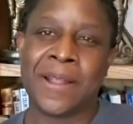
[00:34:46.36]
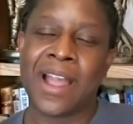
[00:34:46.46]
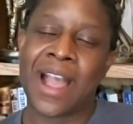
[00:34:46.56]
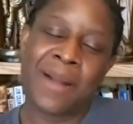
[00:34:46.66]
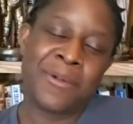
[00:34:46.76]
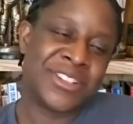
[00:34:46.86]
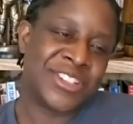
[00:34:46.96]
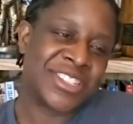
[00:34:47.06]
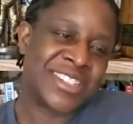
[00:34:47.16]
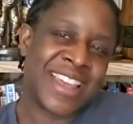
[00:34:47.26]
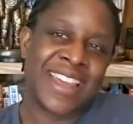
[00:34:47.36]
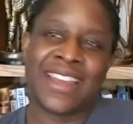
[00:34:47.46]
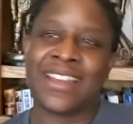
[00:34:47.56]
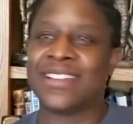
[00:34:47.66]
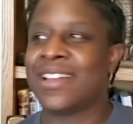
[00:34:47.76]
I would just
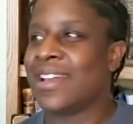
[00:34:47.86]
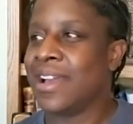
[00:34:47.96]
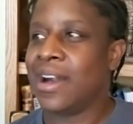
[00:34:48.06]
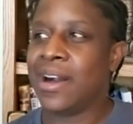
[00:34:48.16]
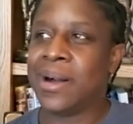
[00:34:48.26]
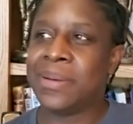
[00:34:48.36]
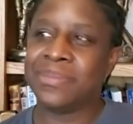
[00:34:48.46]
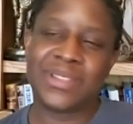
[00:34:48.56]
say um,